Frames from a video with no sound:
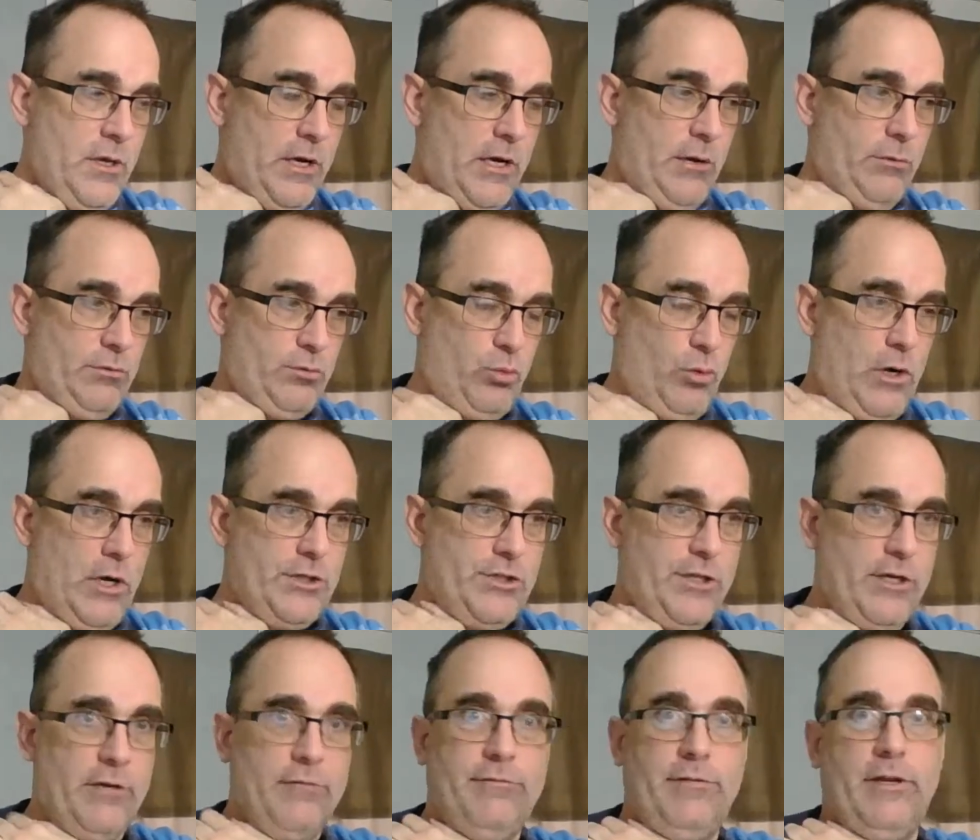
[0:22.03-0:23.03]
I was
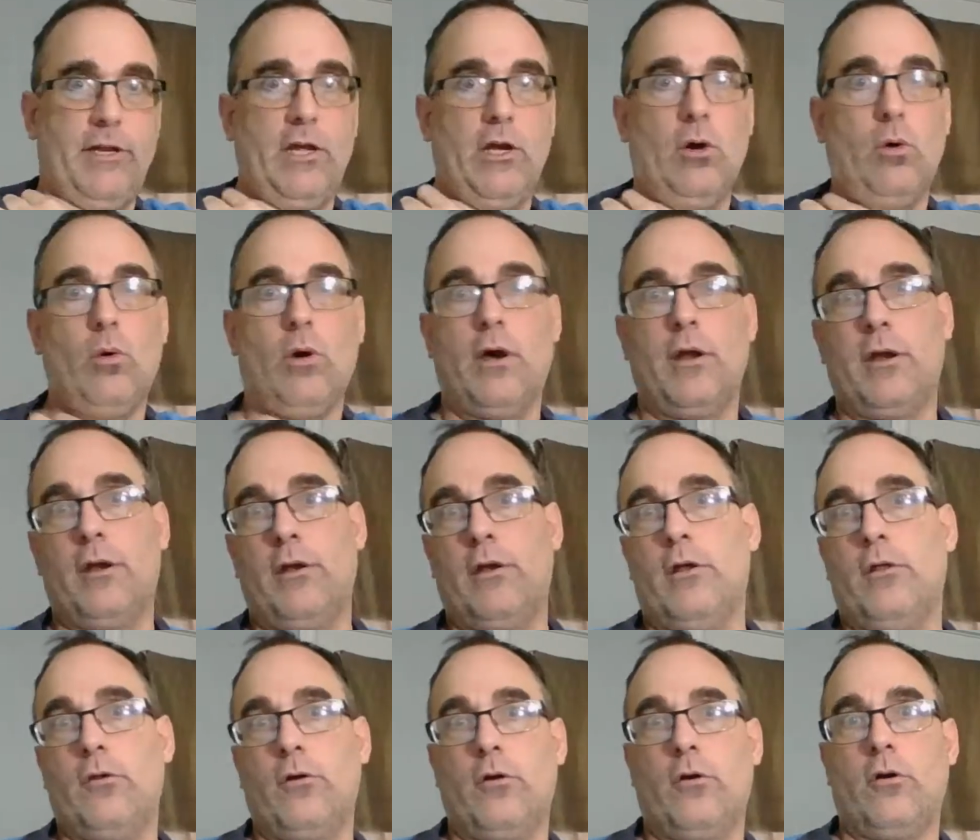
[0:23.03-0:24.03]
watching a video on
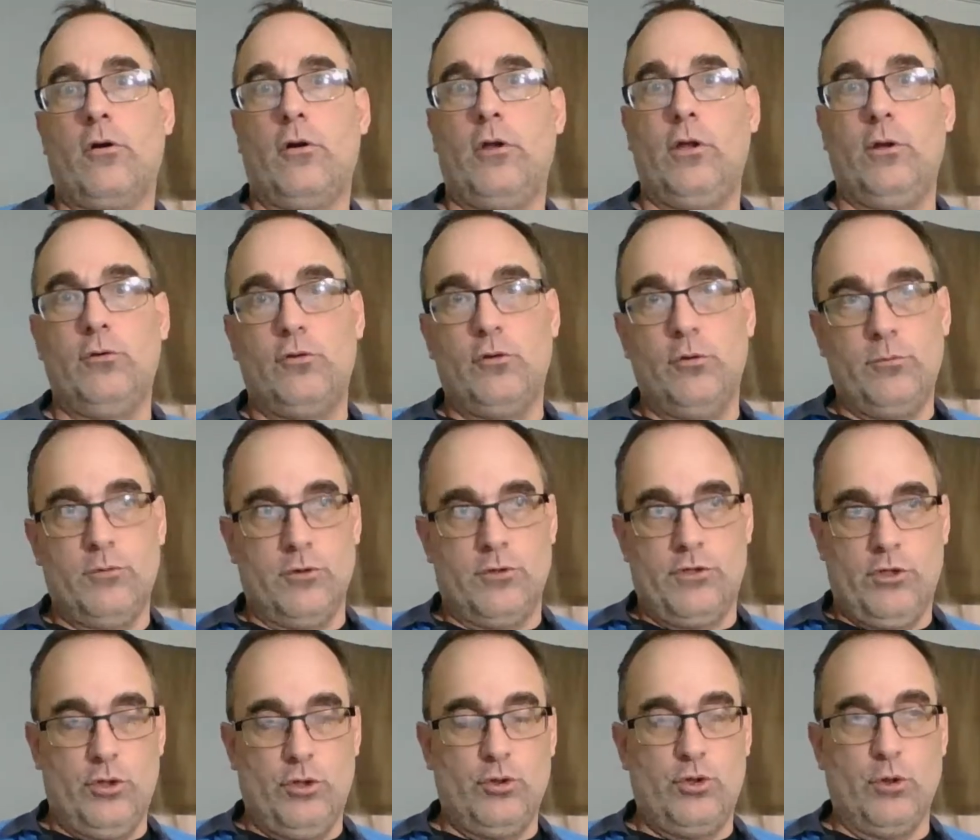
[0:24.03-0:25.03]
another YouTube
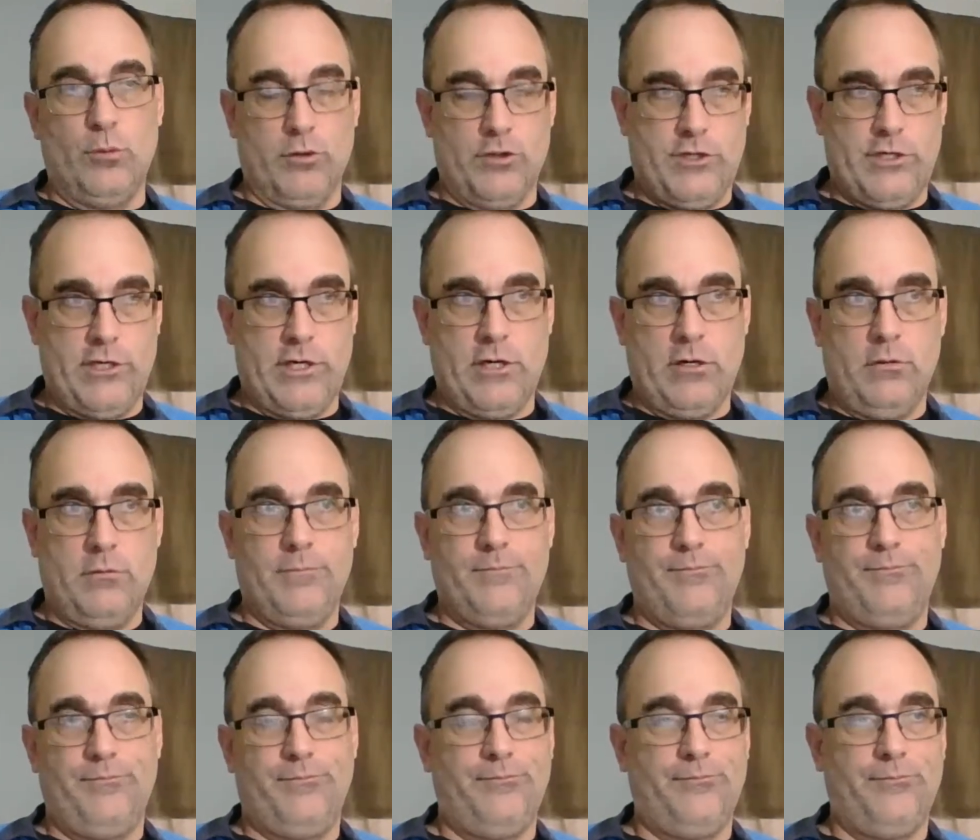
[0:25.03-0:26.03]
YouTuber's channel
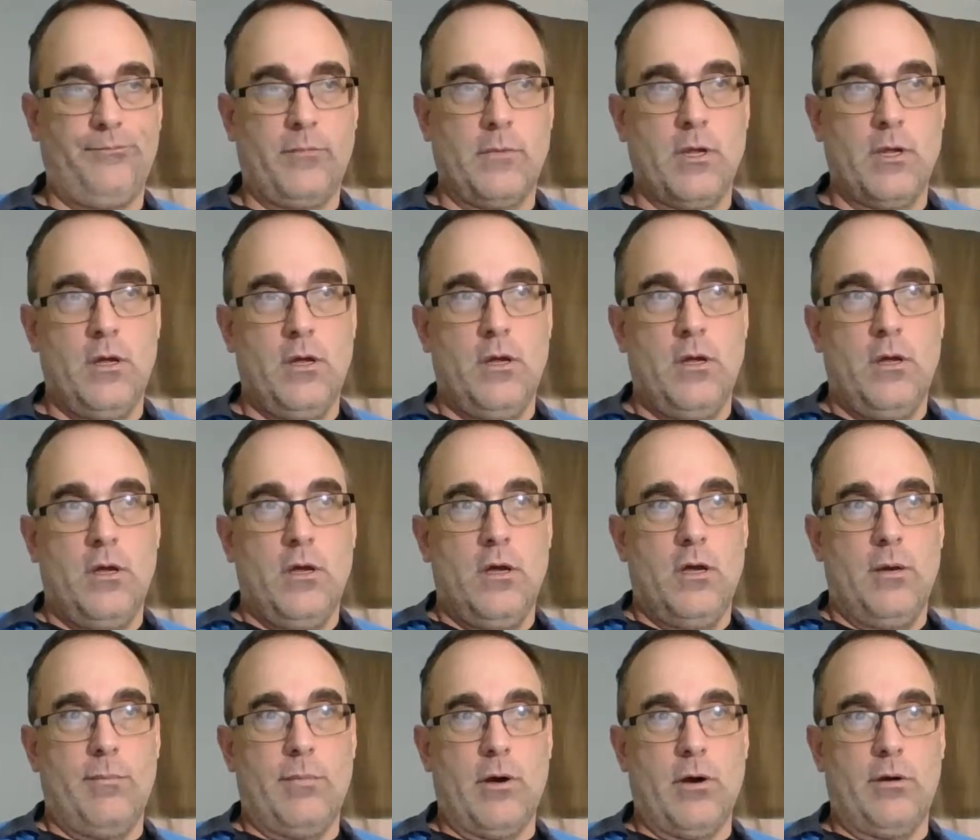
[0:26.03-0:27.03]

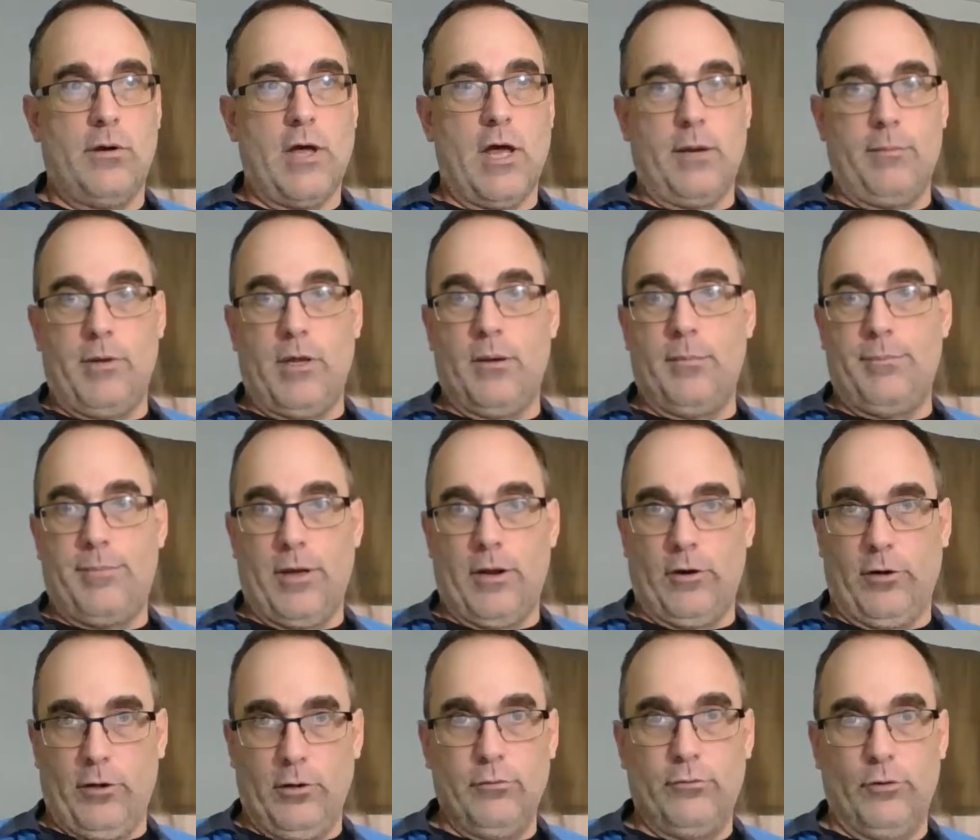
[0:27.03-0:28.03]
about how to be a
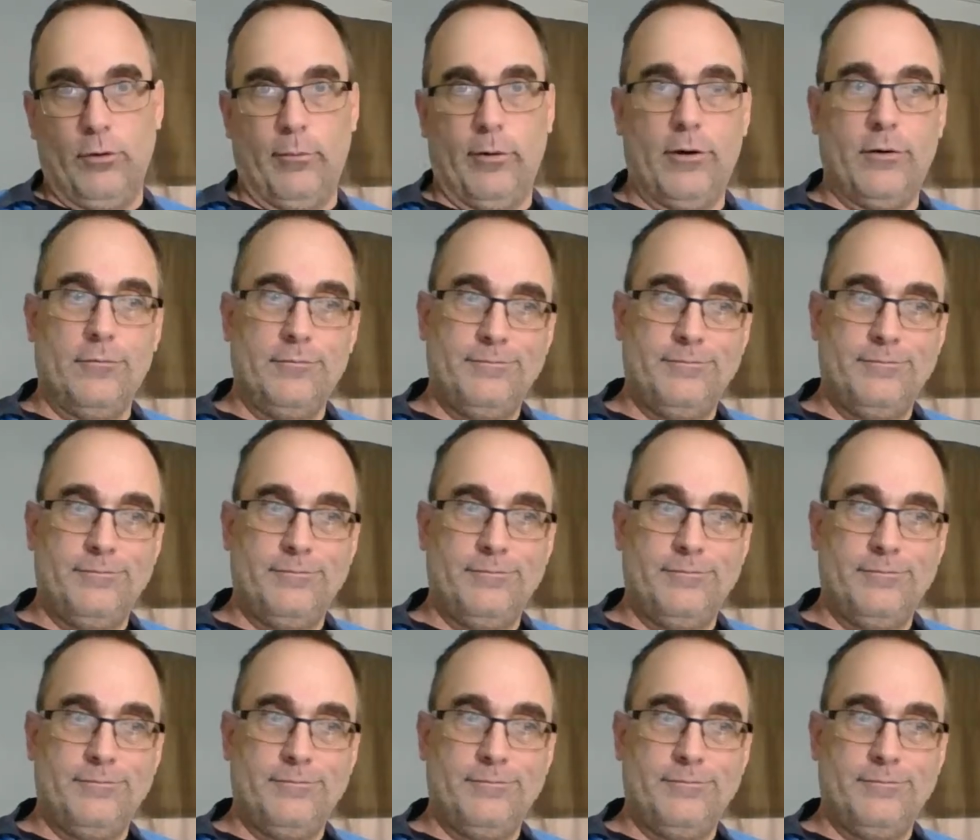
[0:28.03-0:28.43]
better YouTuber.